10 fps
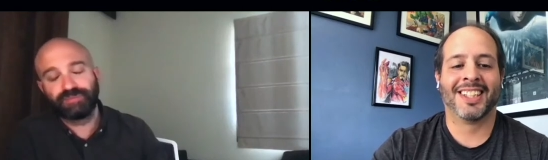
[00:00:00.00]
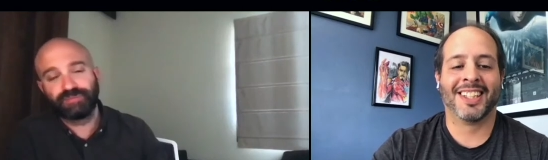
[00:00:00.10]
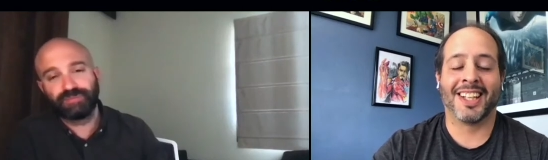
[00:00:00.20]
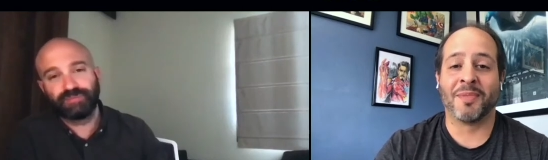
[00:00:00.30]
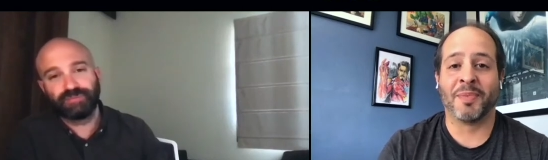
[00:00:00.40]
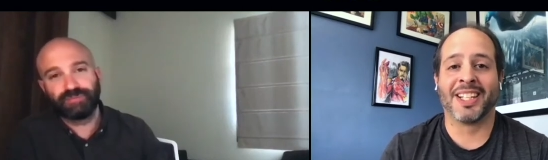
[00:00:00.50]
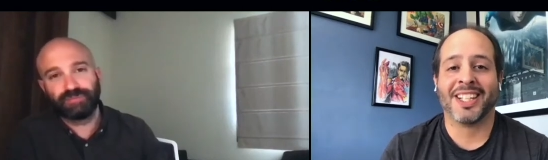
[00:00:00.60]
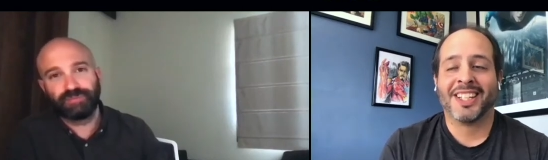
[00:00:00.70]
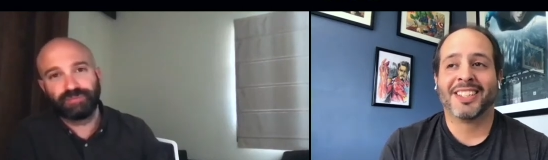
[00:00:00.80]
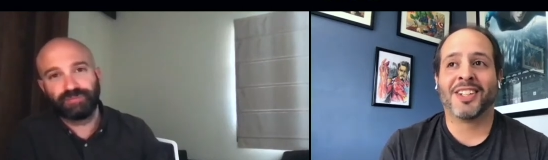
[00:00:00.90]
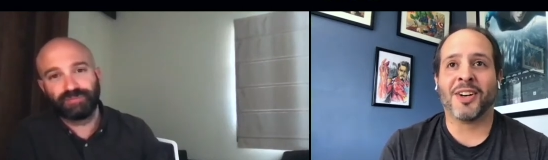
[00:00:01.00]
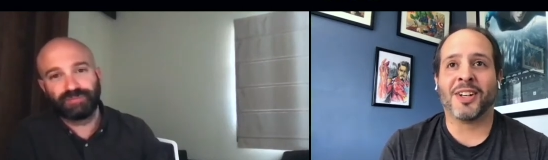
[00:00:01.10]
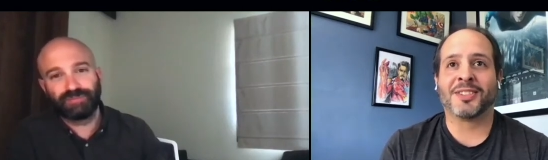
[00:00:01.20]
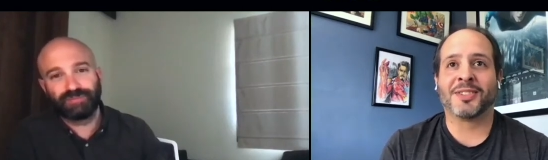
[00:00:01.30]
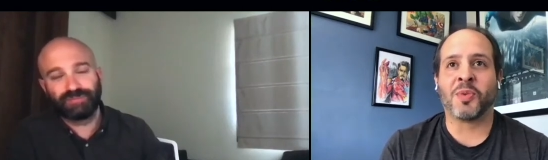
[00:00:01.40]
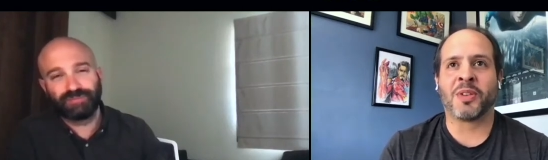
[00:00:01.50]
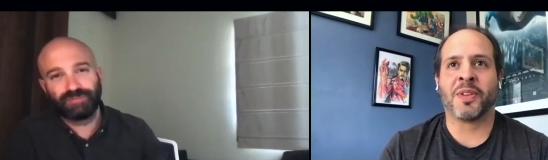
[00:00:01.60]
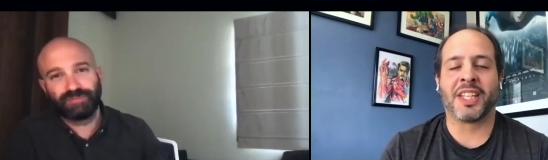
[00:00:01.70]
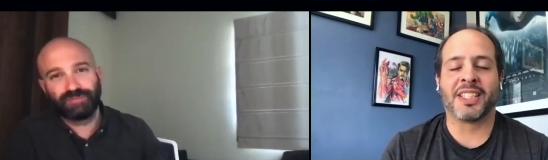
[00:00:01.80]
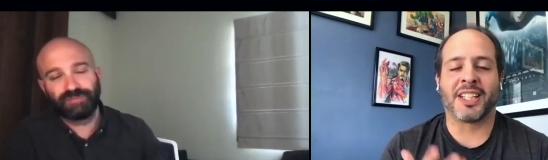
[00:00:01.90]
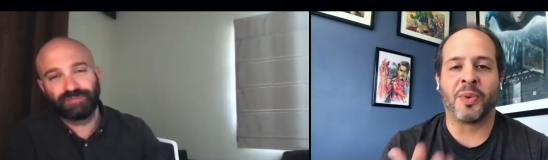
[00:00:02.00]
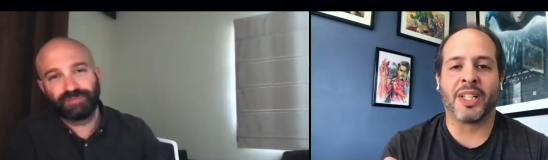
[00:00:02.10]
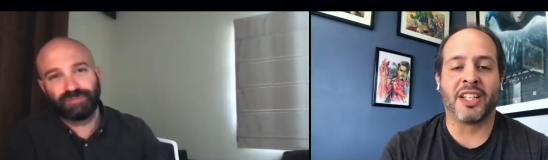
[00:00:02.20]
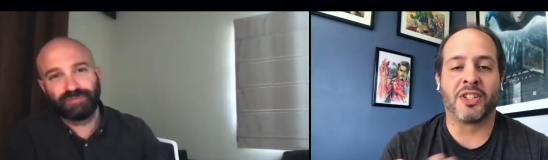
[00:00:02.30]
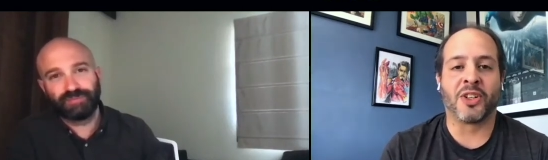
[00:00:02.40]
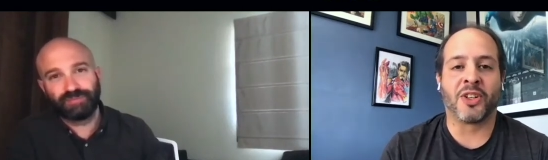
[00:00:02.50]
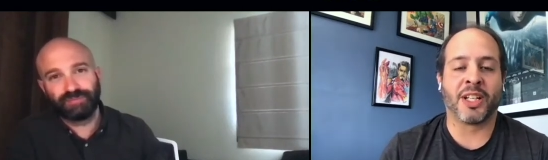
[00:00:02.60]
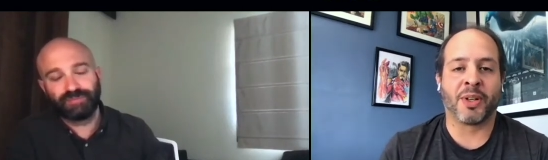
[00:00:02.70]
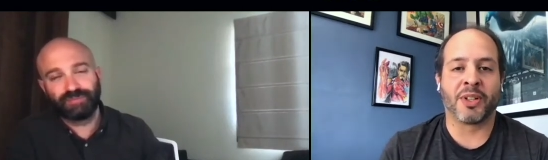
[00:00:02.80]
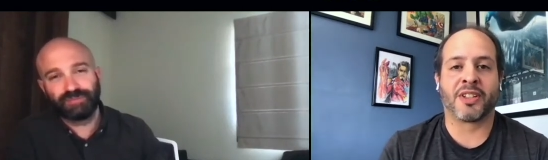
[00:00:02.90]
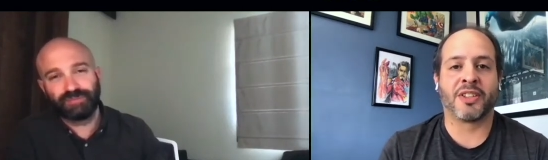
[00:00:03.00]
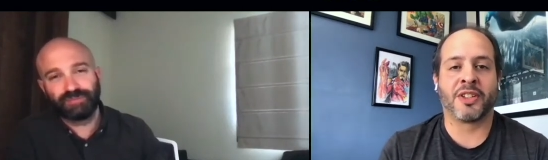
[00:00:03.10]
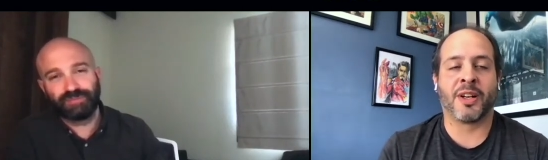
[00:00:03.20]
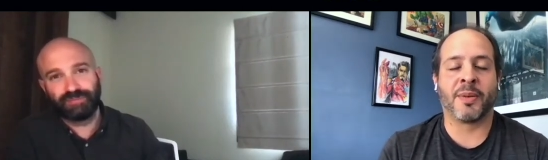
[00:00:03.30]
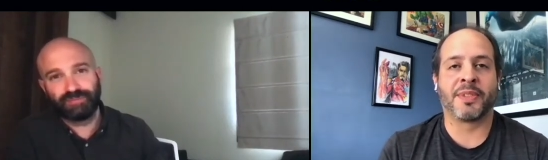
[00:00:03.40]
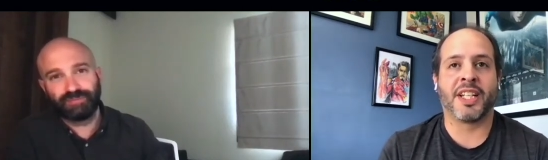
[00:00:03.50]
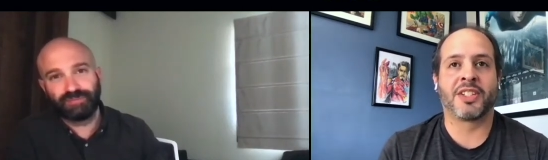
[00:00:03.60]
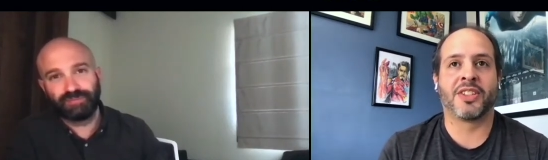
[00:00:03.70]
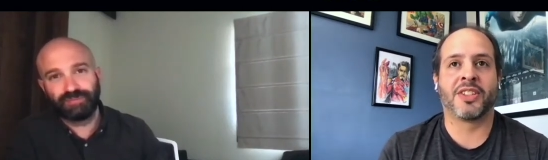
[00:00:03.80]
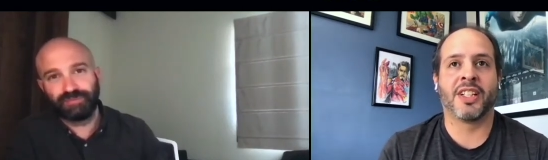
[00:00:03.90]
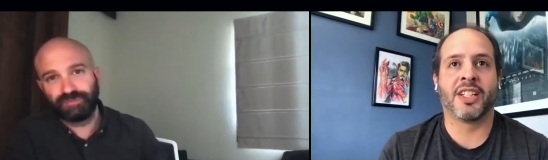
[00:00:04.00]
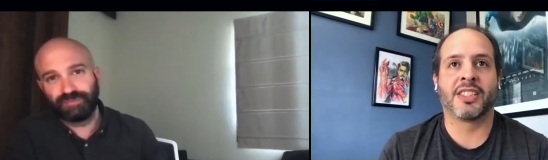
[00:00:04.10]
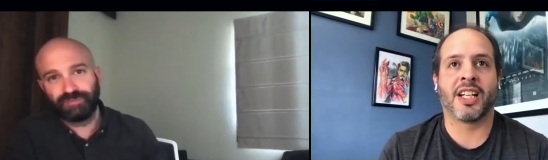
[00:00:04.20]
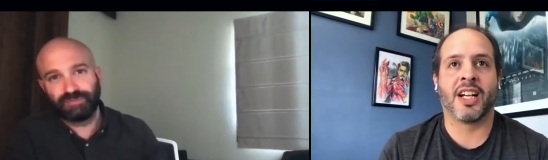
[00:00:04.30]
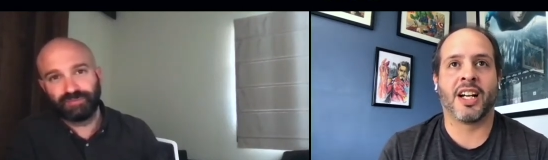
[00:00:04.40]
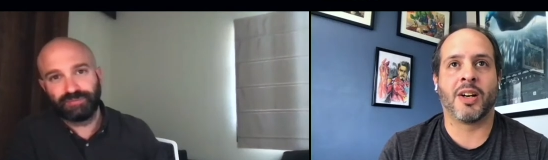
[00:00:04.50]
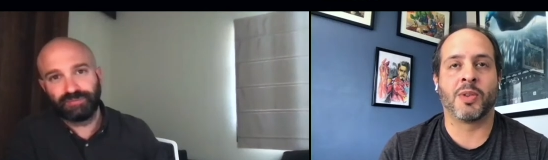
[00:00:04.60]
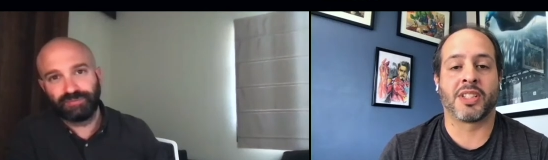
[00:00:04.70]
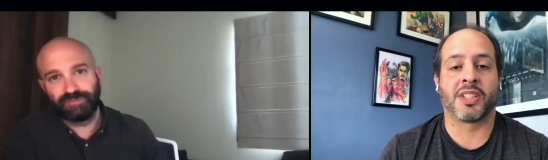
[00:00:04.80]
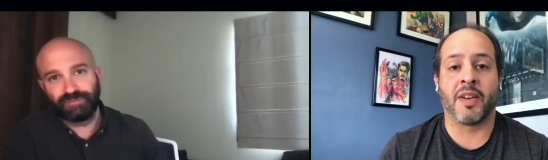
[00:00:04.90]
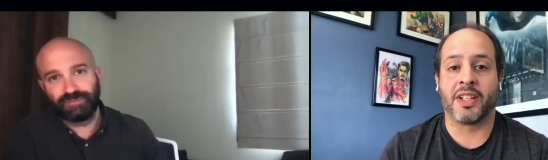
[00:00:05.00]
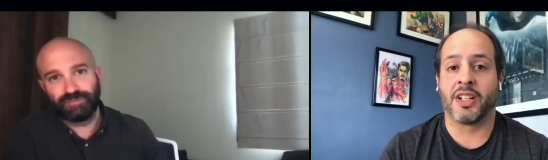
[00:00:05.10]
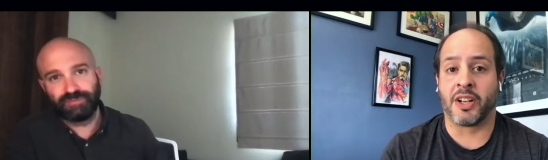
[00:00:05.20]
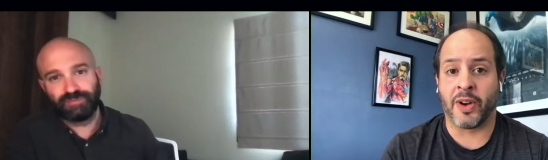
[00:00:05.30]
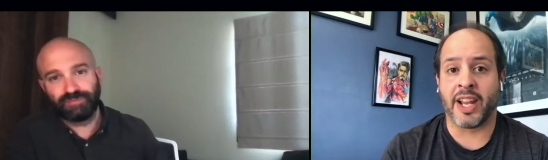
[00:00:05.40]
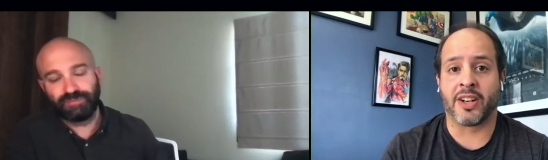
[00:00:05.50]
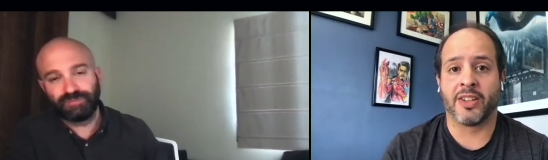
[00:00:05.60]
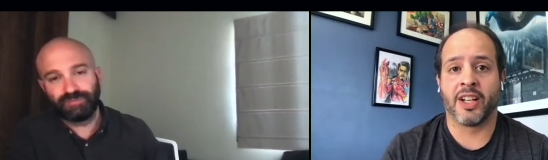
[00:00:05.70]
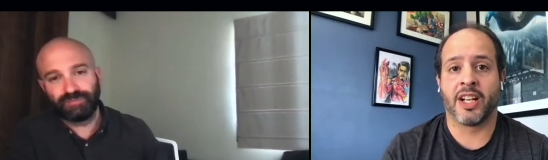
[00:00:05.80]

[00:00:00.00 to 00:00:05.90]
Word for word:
Speaker 1: I bet. Uh, uh, one of the things I really enjoyed about your, your adaptation is uh, was having a narrator,